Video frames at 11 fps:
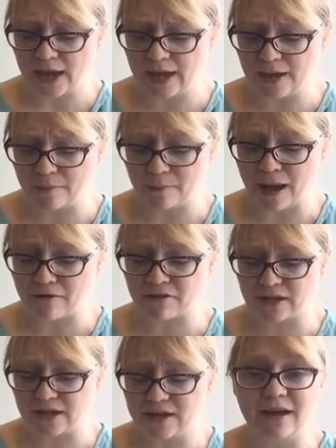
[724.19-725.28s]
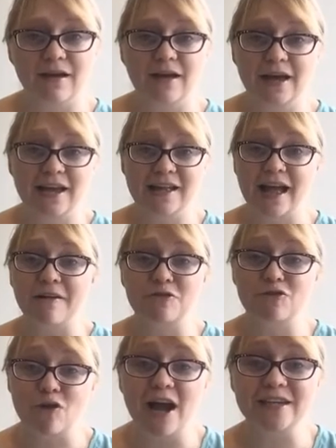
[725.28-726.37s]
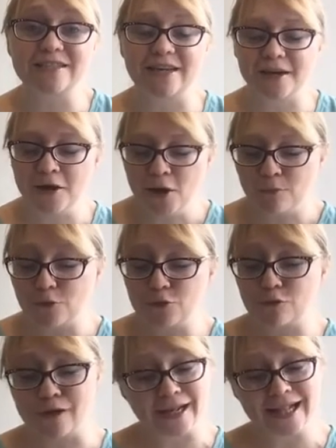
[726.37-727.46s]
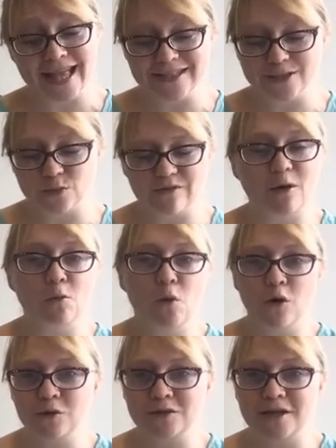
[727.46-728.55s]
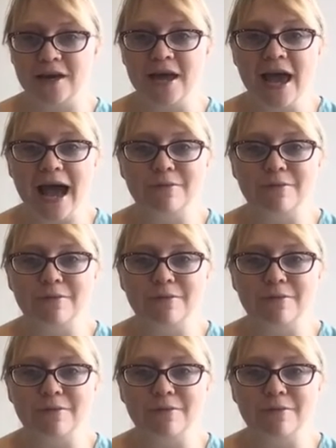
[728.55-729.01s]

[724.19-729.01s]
Apparently, again, I haven't tried it, but you can cleanse without water.